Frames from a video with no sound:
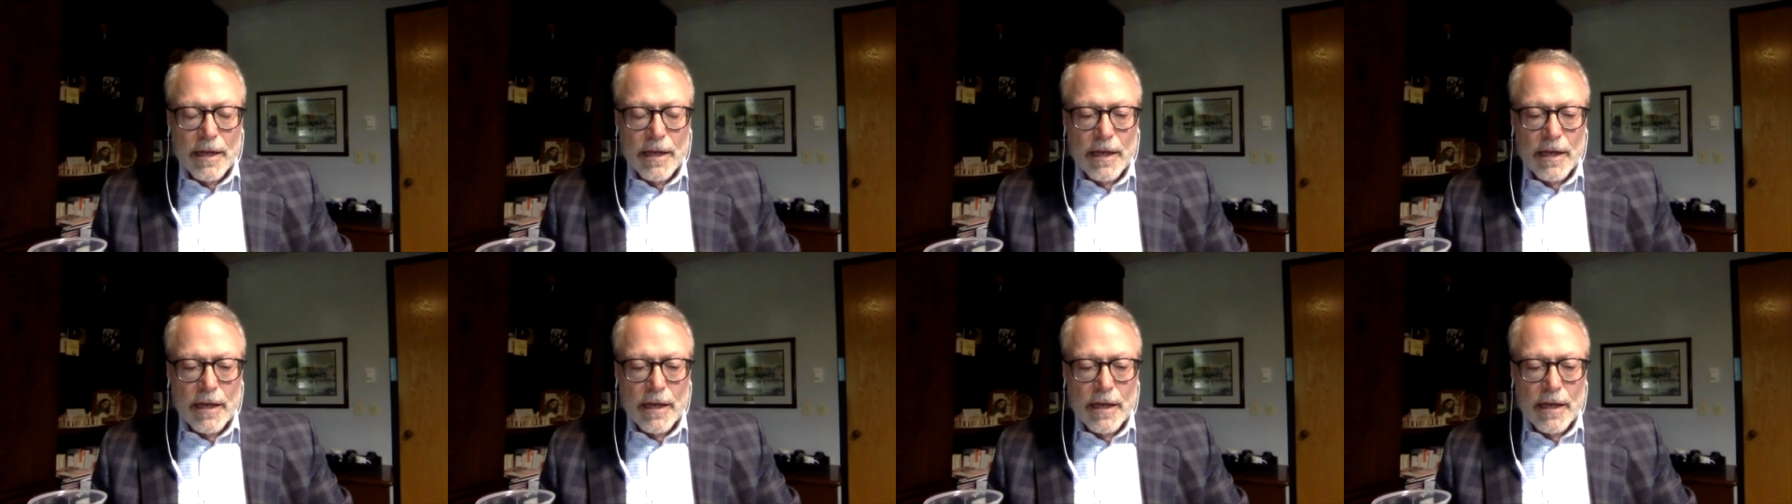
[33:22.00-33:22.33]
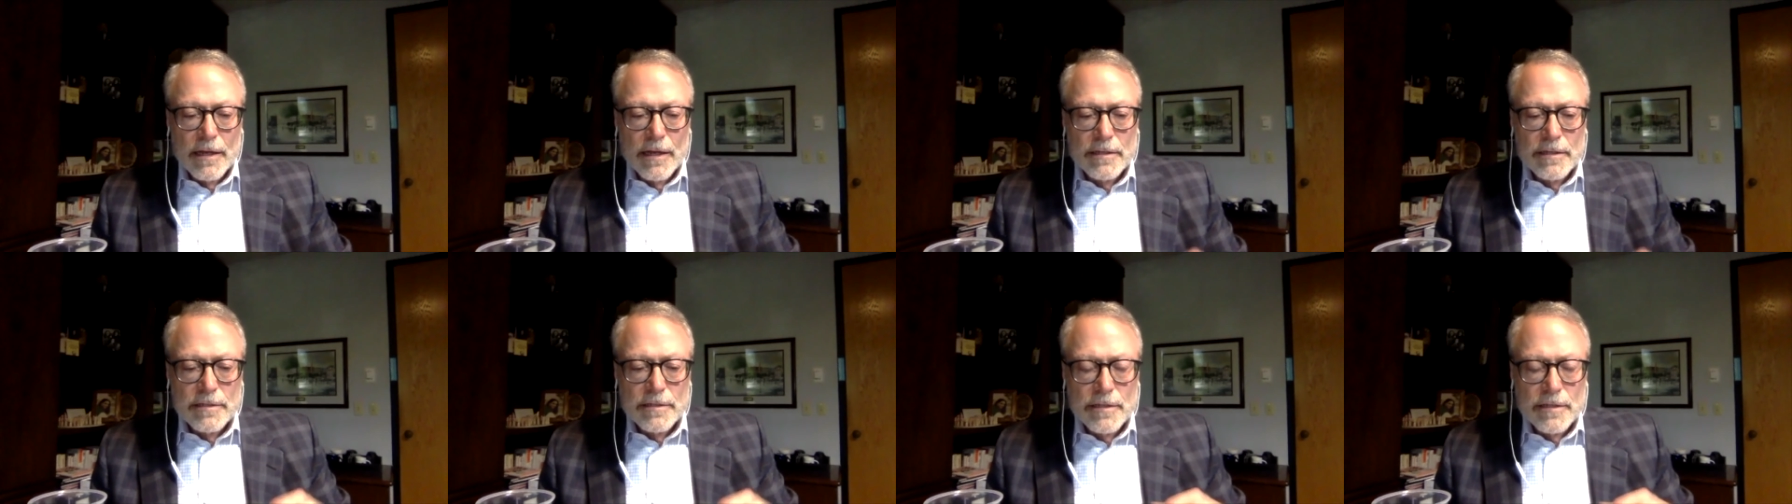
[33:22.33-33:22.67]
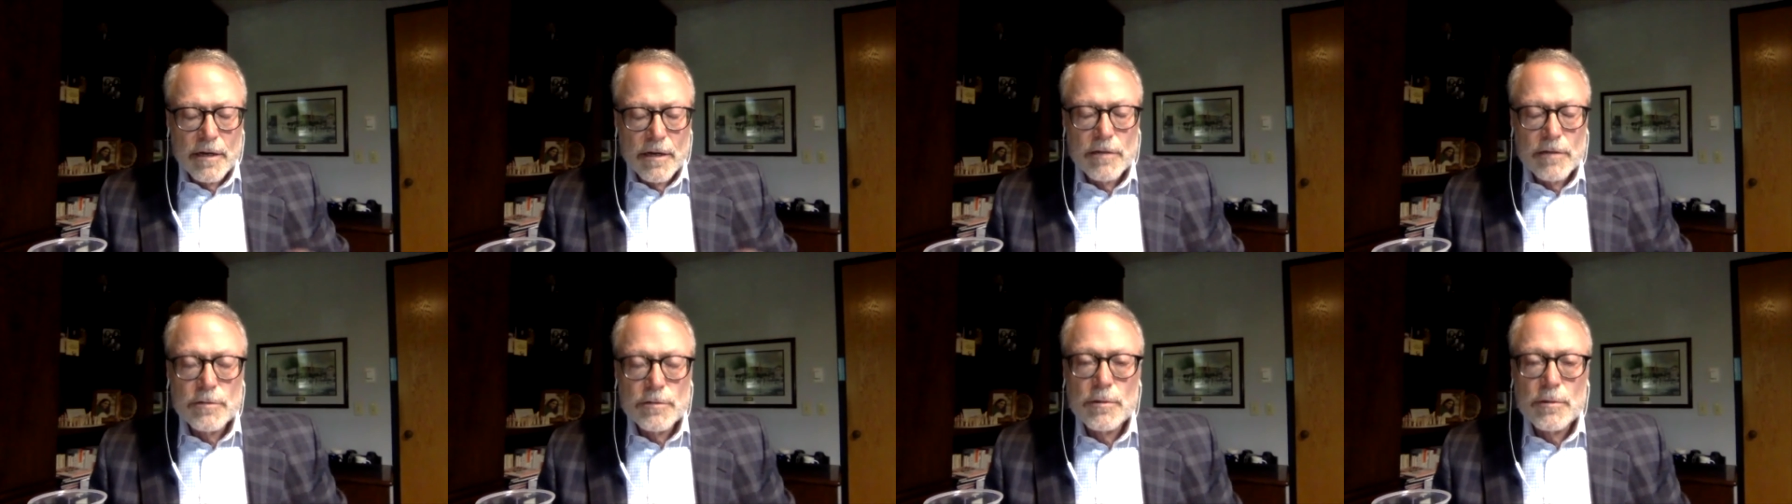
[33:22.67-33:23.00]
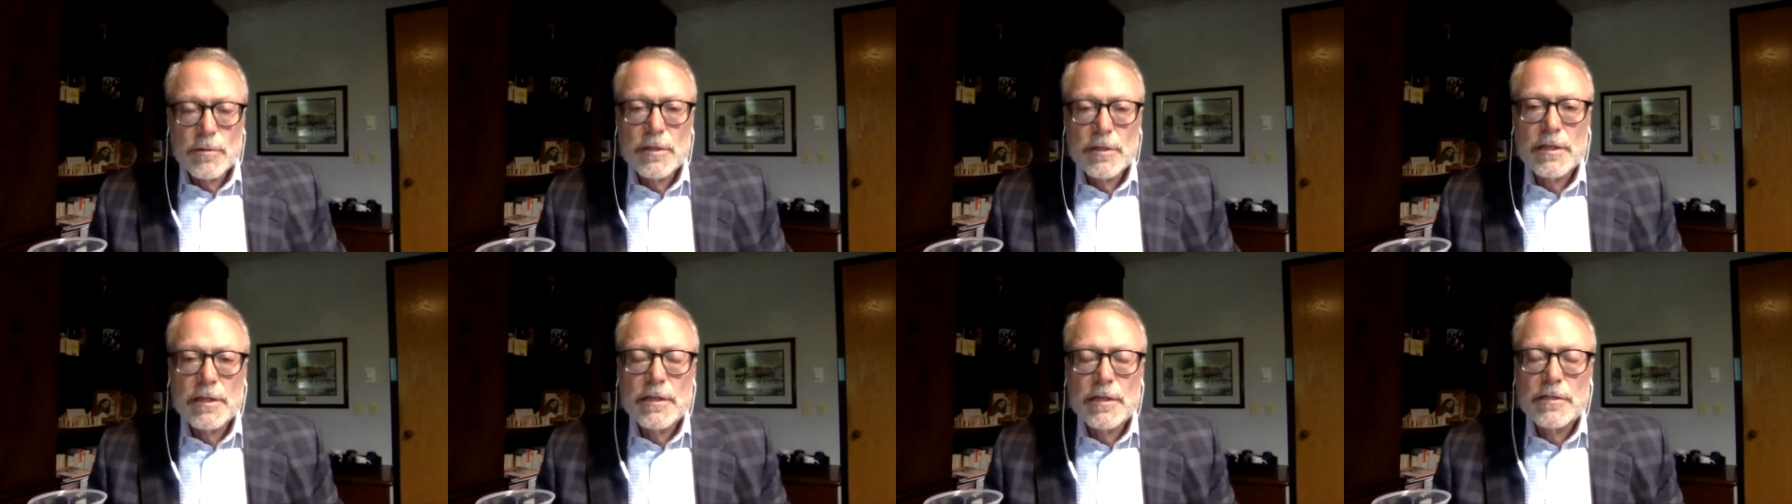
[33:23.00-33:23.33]
And it starts
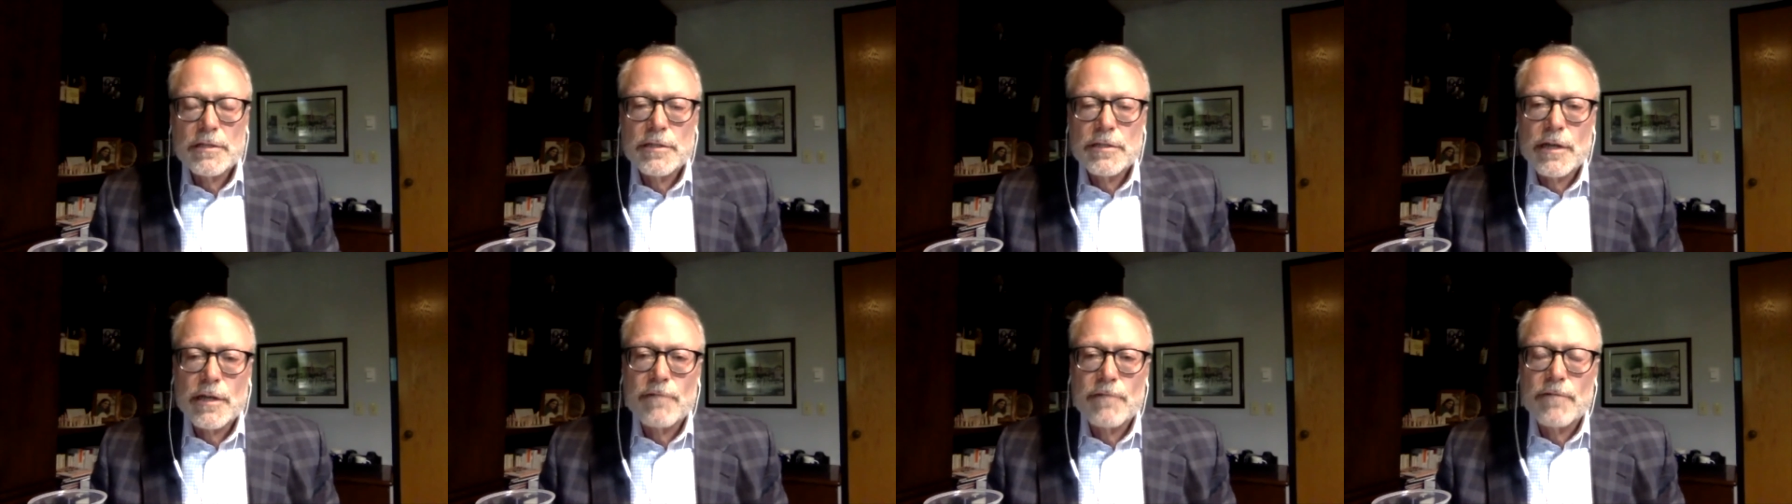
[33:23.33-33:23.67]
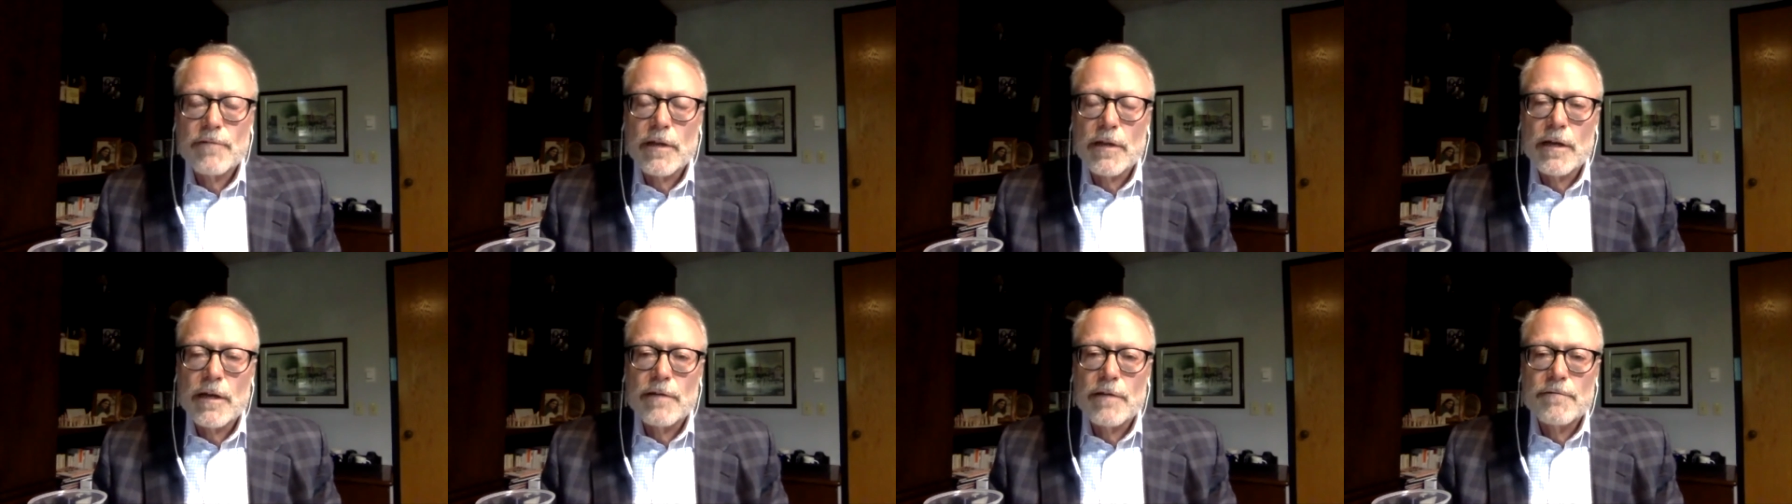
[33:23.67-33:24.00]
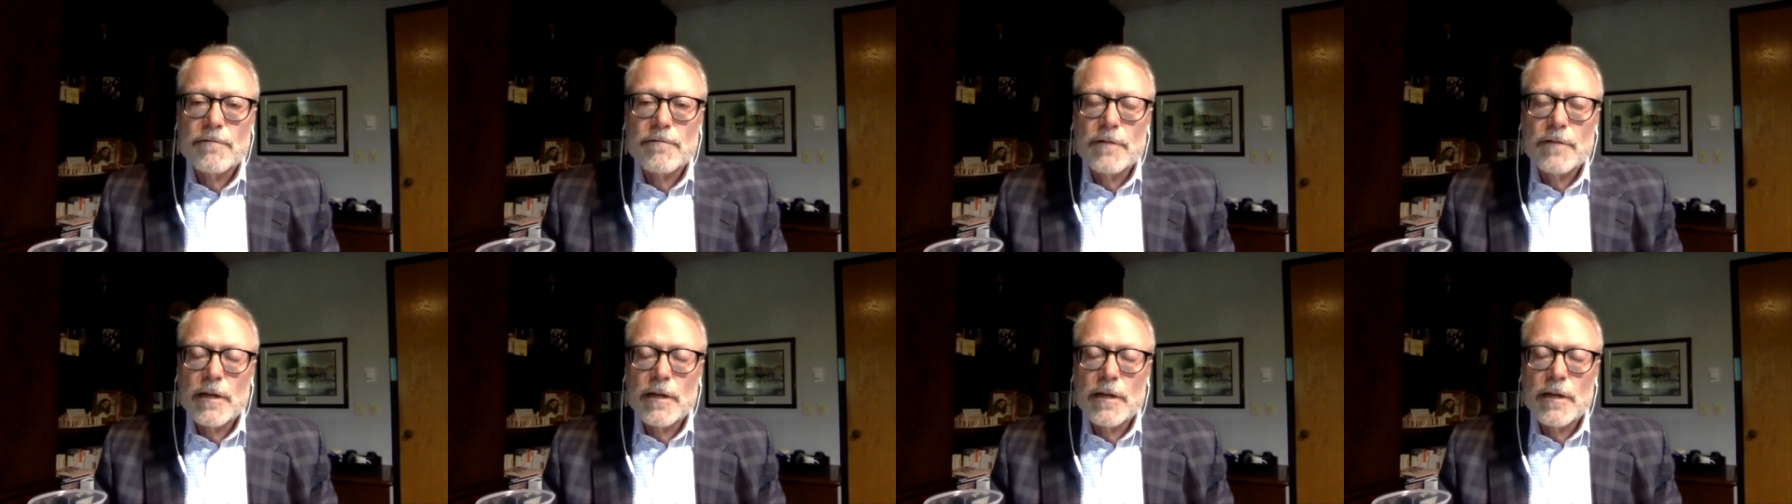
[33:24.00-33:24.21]
with self-love,